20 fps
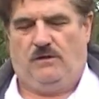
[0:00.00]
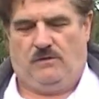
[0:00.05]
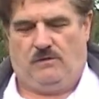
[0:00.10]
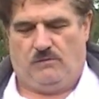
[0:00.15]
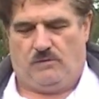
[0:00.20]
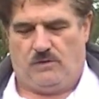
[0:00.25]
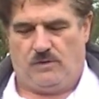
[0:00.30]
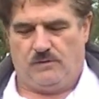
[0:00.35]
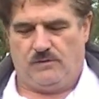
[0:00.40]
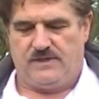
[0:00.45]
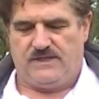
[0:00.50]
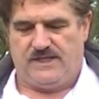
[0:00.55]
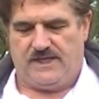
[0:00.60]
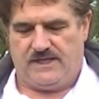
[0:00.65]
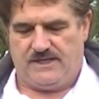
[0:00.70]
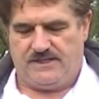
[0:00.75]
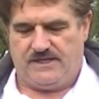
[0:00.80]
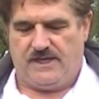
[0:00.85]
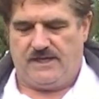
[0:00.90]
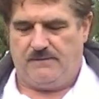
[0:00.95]
Wool
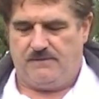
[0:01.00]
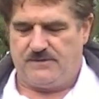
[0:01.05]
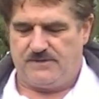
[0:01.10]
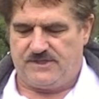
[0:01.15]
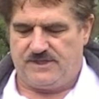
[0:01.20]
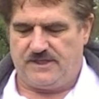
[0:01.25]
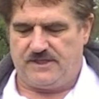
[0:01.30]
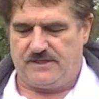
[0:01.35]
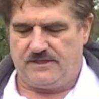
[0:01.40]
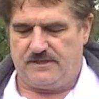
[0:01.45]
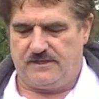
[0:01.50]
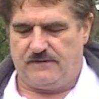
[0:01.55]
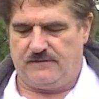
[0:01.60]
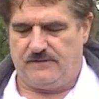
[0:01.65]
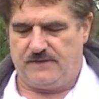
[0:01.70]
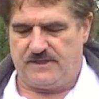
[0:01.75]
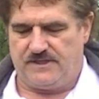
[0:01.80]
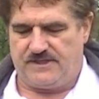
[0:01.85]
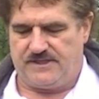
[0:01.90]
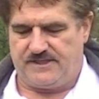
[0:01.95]
retains 80% of
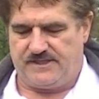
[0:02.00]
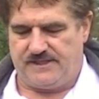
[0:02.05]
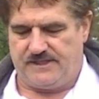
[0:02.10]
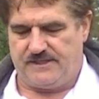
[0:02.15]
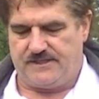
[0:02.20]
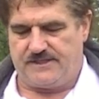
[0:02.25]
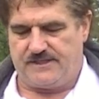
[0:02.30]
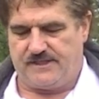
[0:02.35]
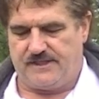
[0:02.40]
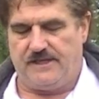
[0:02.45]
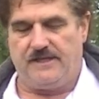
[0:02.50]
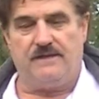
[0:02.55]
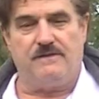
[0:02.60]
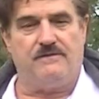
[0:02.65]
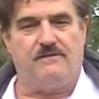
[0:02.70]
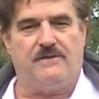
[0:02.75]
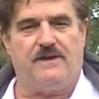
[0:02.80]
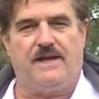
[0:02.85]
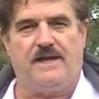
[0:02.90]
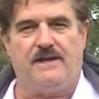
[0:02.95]
its insulative
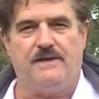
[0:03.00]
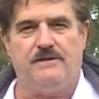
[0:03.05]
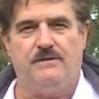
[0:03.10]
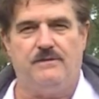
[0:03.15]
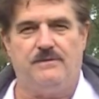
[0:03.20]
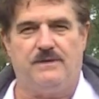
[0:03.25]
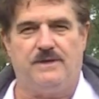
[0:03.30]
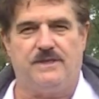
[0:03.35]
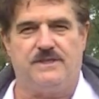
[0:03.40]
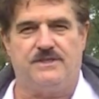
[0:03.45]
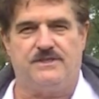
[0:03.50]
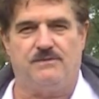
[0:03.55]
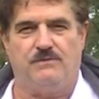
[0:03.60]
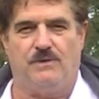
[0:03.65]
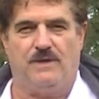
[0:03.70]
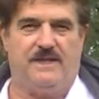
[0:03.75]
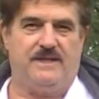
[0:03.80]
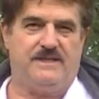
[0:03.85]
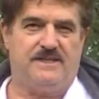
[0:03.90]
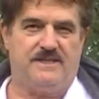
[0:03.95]
value when it's
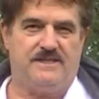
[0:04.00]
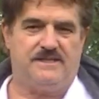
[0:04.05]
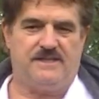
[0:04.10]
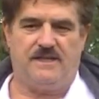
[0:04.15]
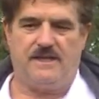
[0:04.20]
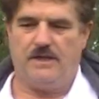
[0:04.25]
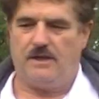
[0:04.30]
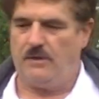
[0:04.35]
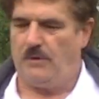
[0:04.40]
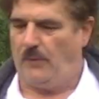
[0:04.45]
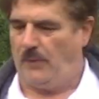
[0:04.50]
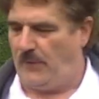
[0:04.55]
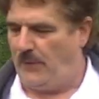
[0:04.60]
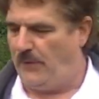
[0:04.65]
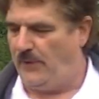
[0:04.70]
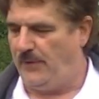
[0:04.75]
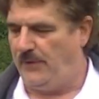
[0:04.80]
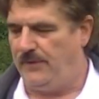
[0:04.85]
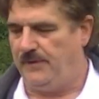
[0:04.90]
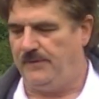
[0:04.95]
wet, they say.
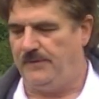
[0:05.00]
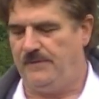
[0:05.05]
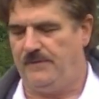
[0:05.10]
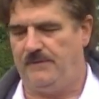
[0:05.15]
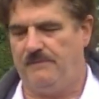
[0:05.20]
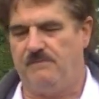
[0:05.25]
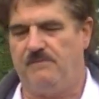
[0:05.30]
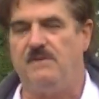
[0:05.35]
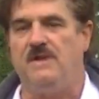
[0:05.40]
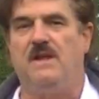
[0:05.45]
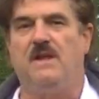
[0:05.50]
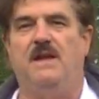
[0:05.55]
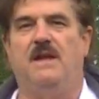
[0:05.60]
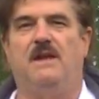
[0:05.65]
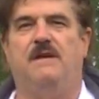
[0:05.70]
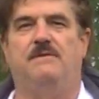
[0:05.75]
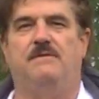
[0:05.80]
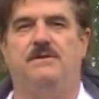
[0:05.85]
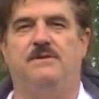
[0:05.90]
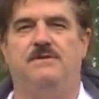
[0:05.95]

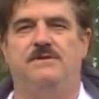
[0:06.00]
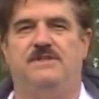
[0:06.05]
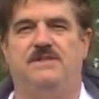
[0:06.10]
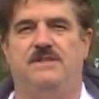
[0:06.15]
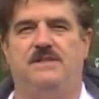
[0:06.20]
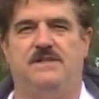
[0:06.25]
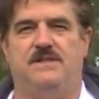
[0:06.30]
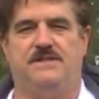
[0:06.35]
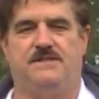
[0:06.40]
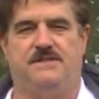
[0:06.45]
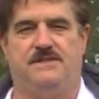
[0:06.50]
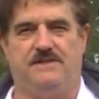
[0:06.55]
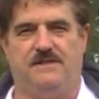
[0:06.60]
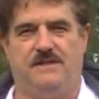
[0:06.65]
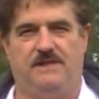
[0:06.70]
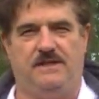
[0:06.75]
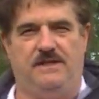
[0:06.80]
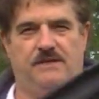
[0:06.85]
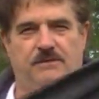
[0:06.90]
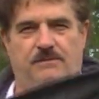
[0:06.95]
I've used
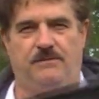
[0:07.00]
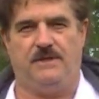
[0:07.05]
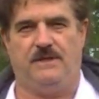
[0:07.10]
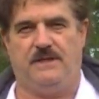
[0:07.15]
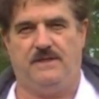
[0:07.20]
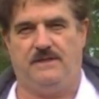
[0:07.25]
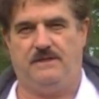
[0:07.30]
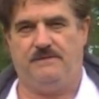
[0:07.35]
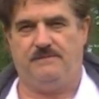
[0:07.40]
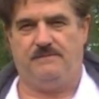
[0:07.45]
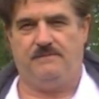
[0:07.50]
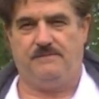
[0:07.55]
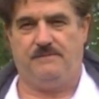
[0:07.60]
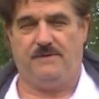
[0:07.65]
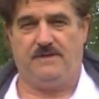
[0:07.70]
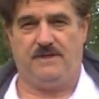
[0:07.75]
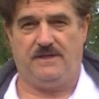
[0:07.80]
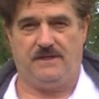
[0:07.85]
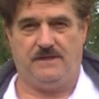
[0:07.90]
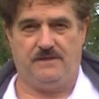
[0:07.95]
this in rain,
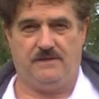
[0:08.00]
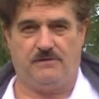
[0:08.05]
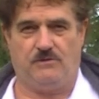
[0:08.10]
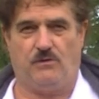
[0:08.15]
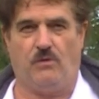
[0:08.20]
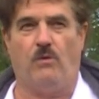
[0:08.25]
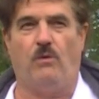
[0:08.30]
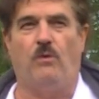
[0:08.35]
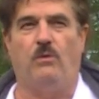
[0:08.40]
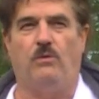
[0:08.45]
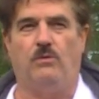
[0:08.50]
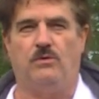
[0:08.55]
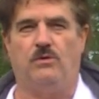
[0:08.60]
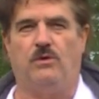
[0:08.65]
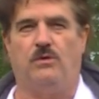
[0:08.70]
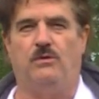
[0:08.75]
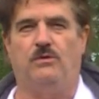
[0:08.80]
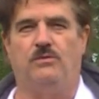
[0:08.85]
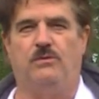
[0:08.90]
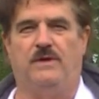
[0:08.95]
in
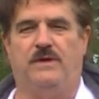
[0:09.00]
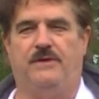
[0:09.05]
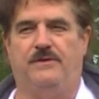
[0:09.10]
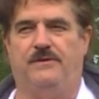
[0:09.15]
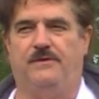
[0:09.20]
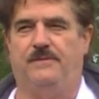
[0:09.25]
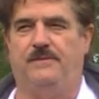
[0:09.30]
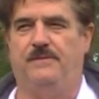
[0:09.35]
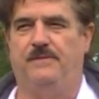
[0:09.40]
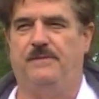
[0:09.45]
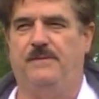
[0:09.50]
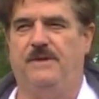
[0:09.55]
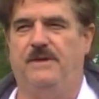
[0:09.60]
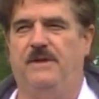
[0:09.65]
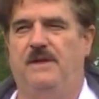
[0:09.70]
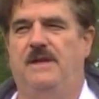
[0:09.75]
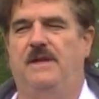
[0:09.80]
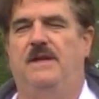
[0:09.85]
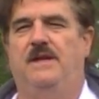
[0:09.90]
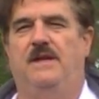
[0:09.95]
cold weather,
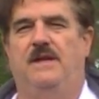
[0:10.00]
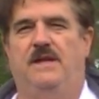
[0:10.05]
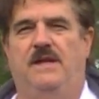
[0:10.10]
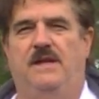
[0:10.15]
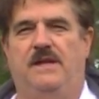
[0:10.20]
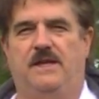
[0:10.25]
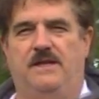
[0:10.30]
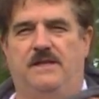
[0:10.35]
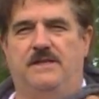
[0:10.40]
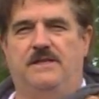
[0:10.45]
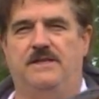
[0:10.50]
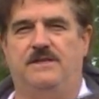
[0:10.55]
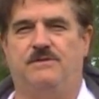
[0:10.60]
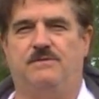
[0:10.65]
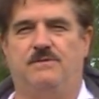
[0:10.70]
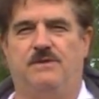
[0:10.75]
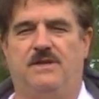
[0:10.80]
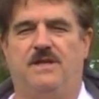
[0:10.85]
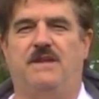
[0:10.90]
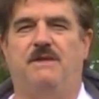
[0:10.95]
and this
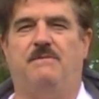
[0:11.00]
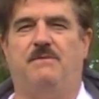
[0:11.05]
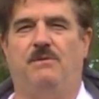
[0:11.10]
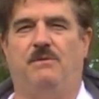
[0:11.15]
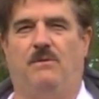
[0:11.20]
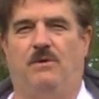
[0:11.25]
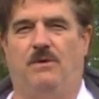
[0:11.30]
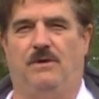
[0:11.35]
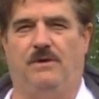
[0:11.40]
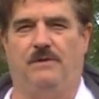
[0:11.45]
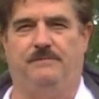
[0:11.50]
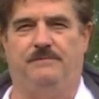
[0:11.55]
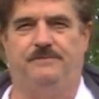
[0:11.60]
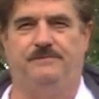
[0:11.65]
will keep you warm.